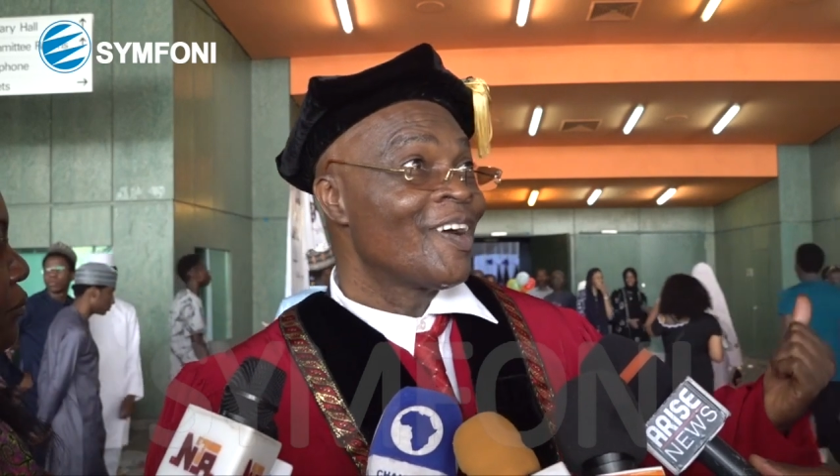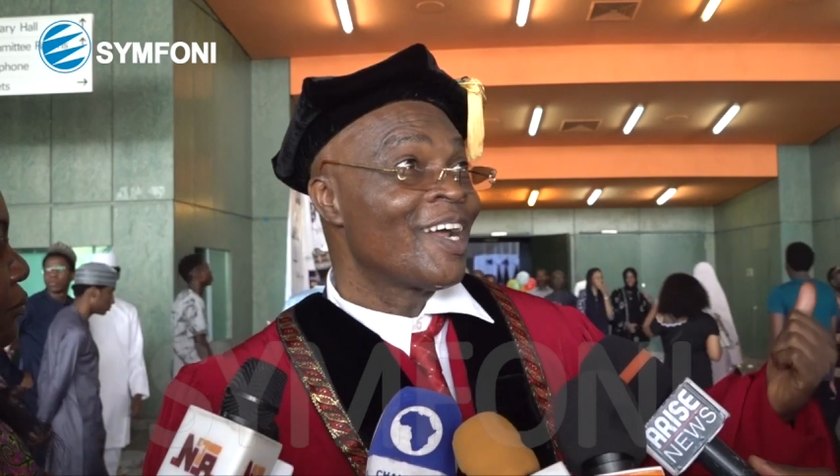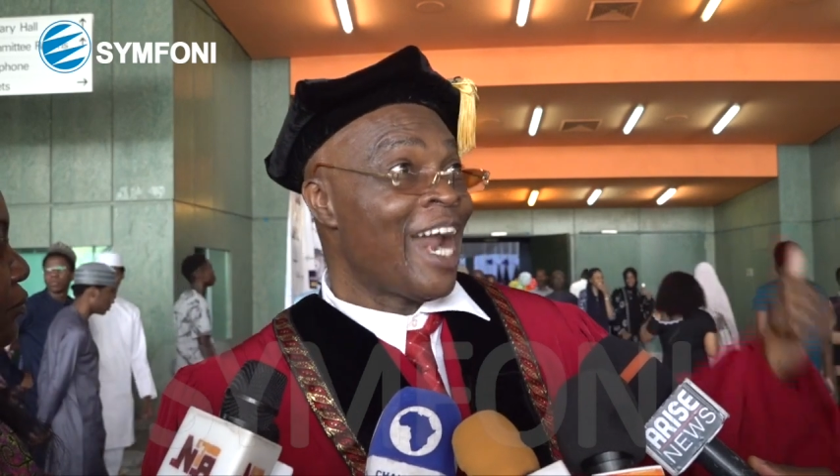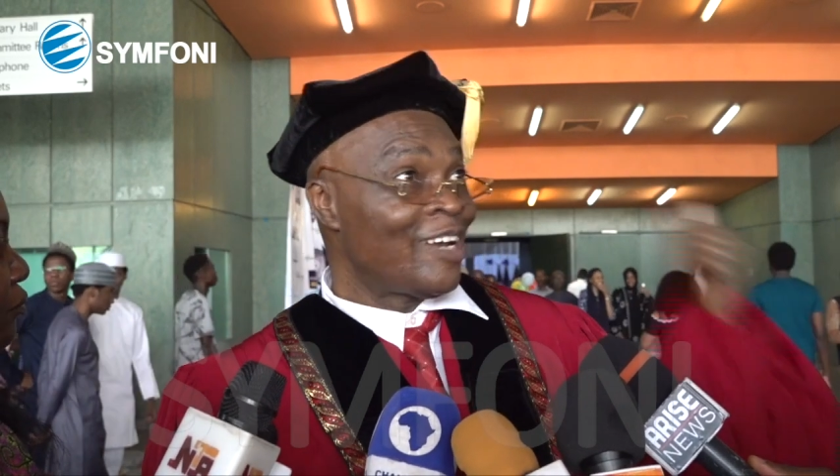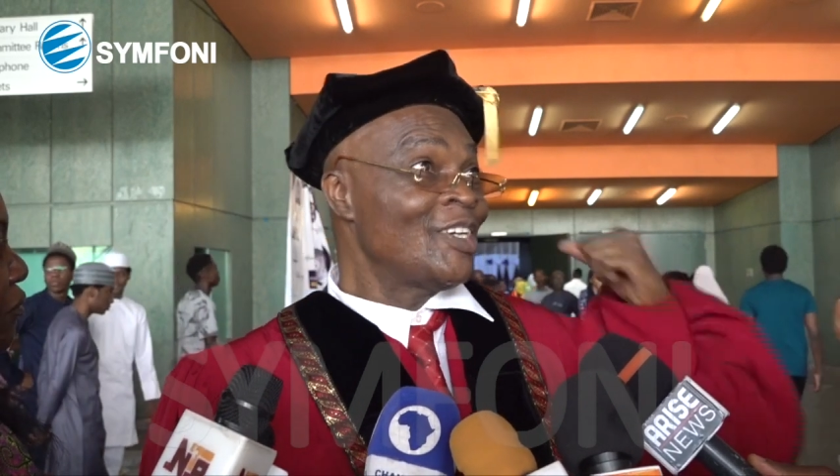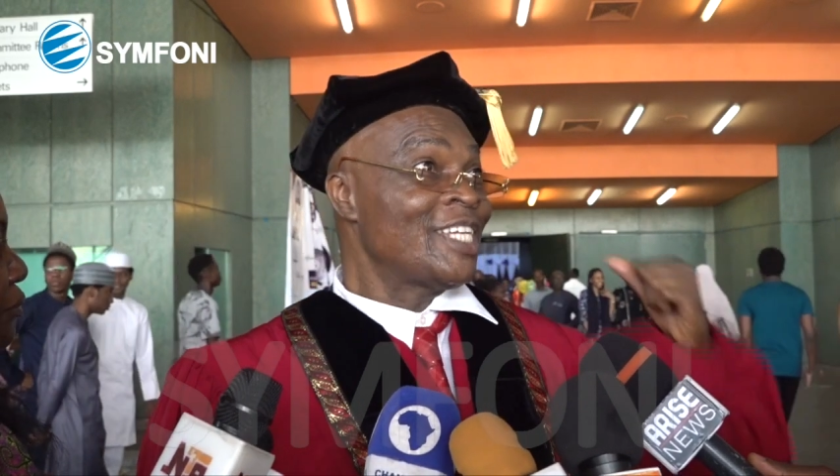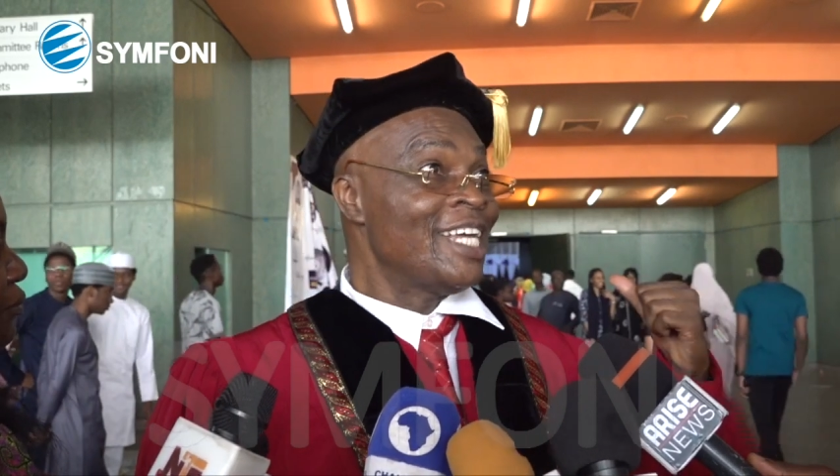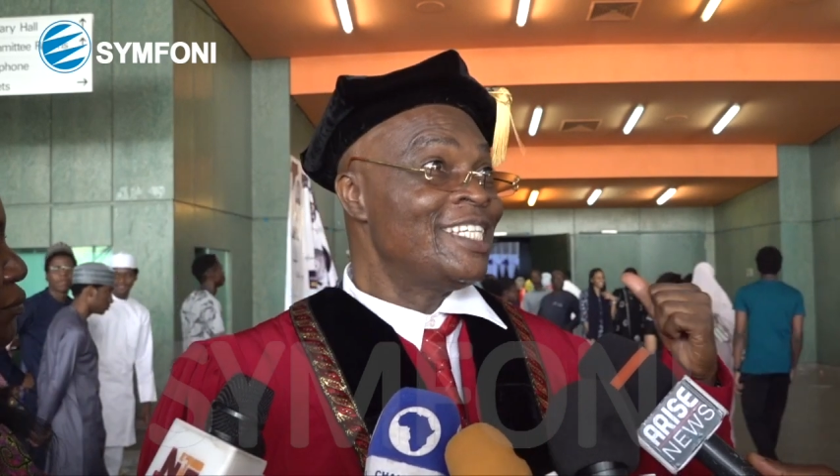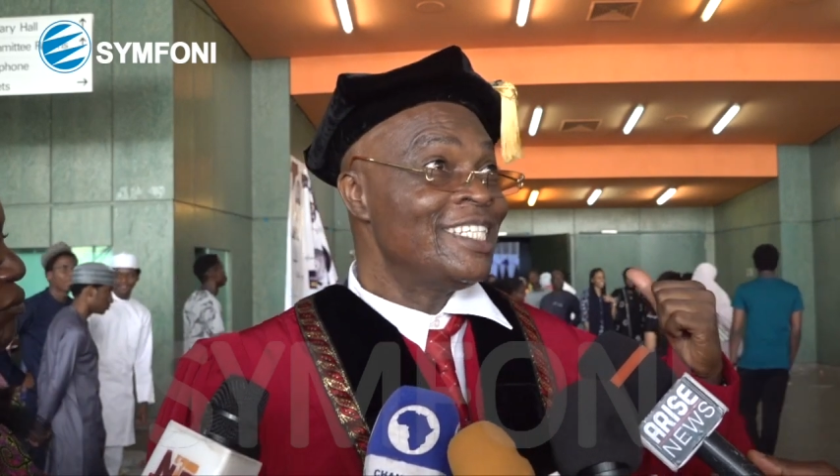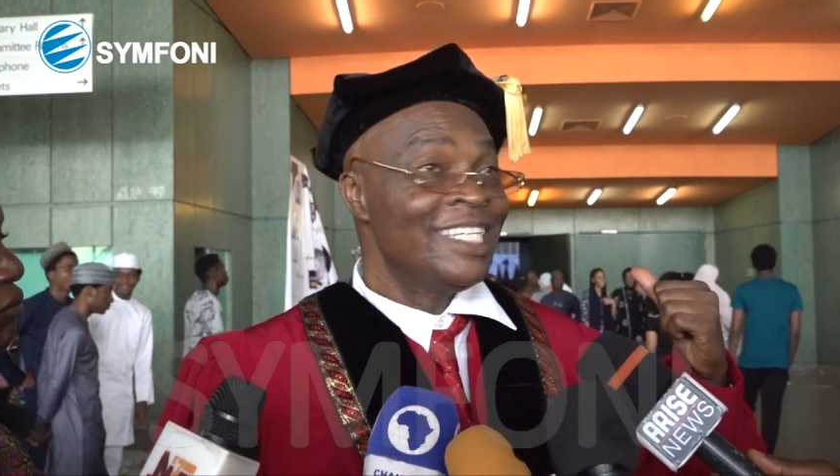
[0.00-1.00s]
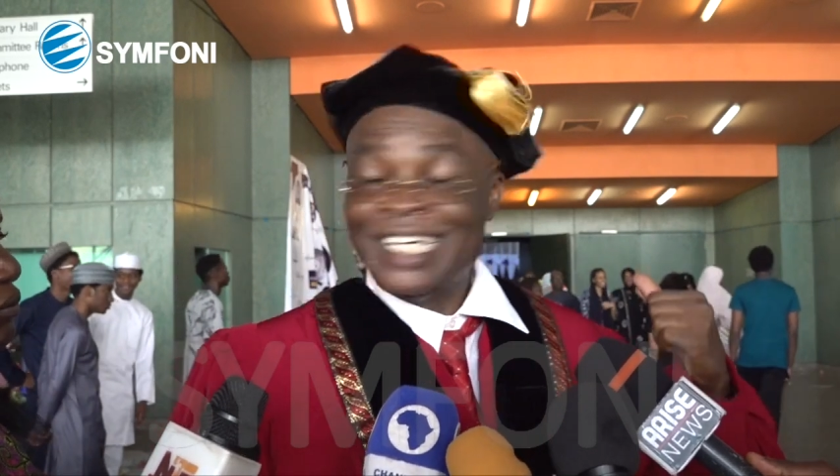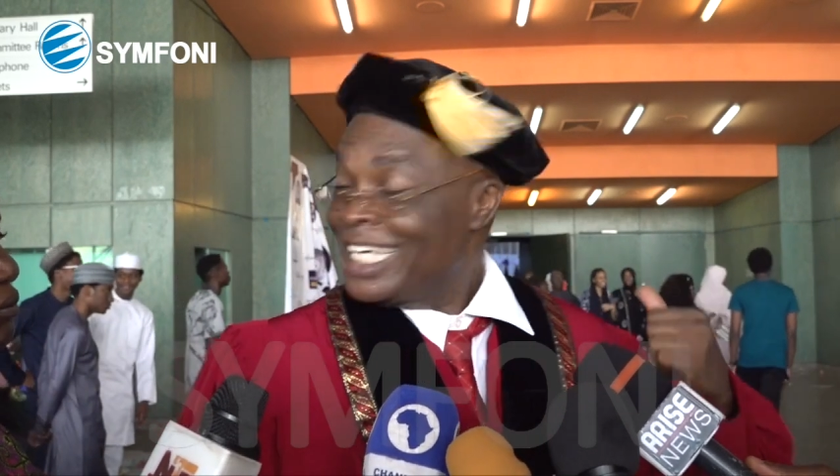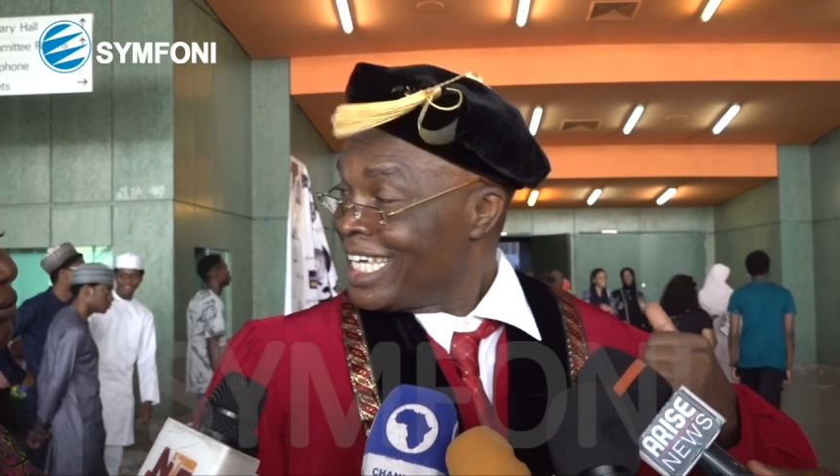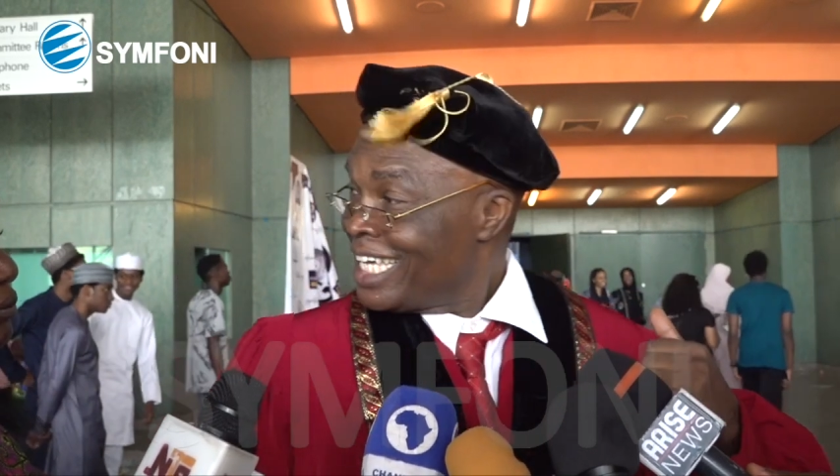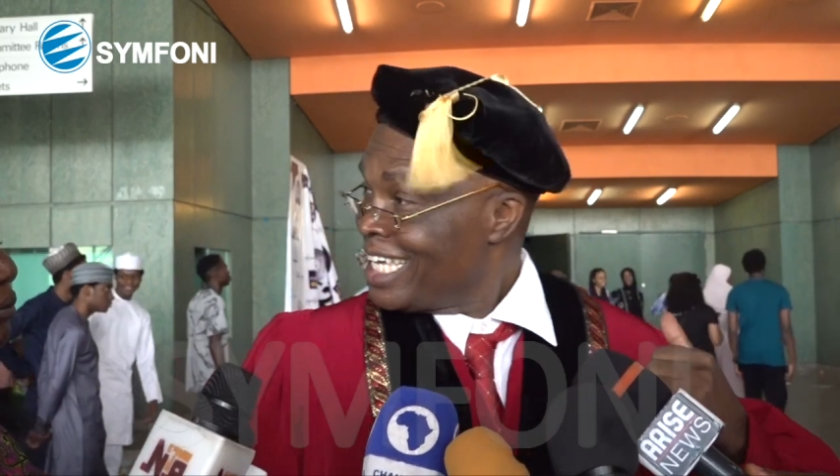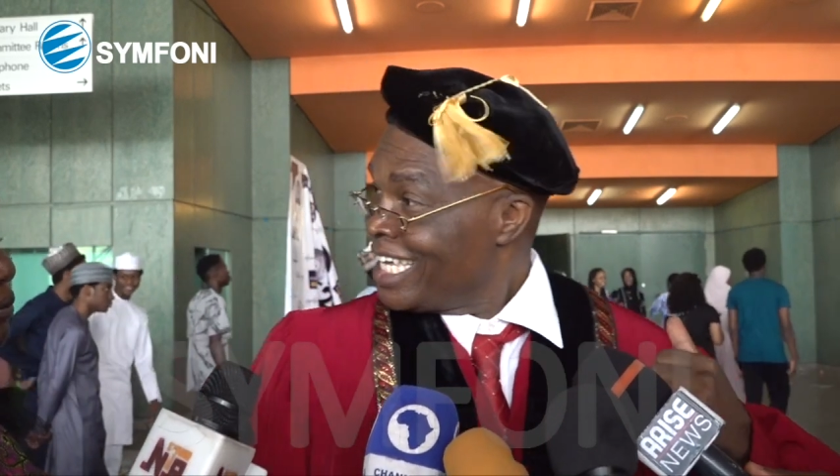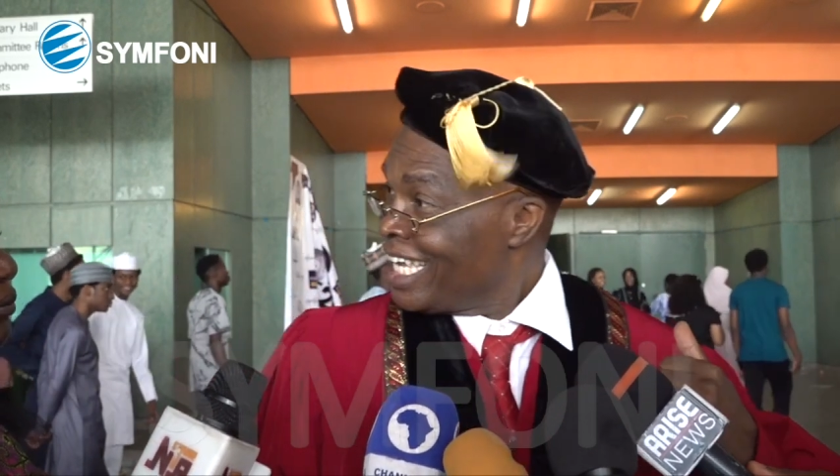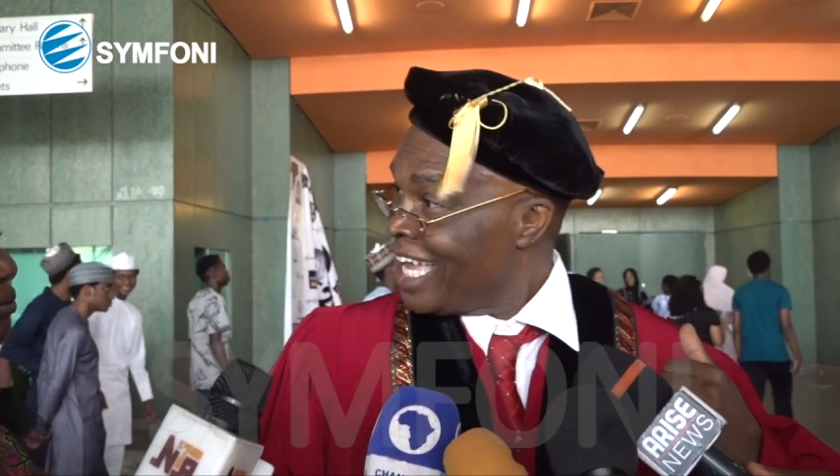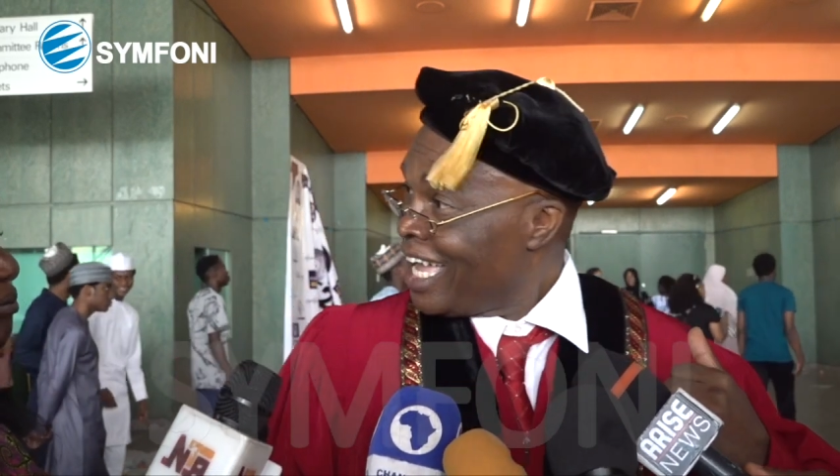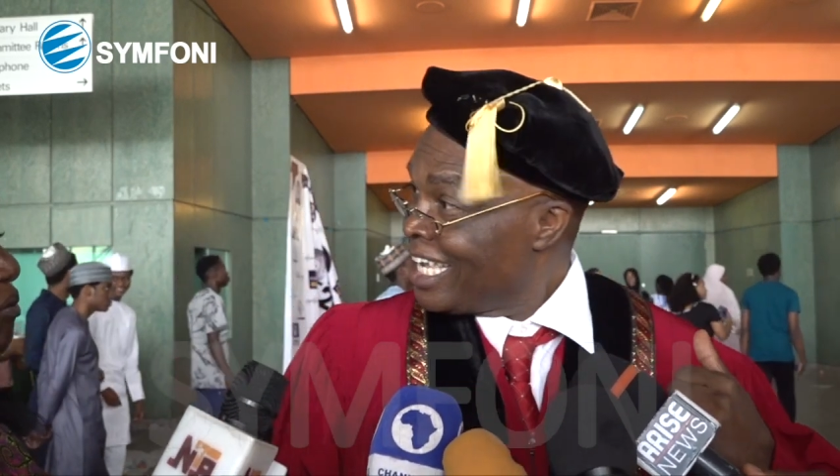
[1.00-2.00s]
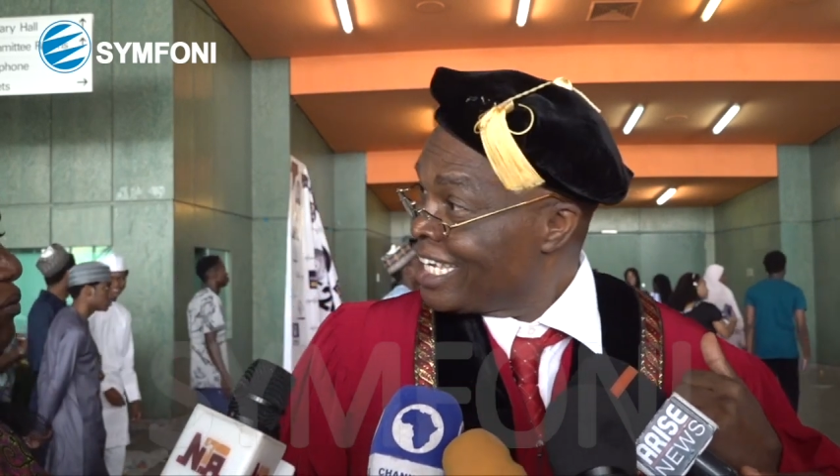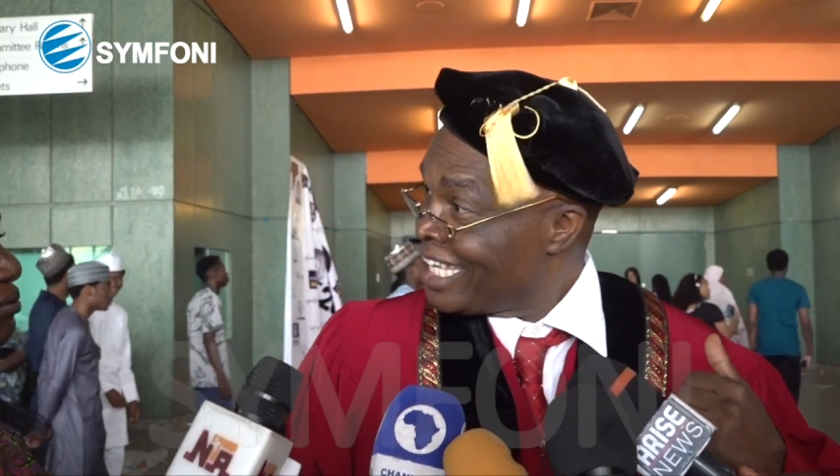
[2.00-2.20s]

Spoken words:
graduated in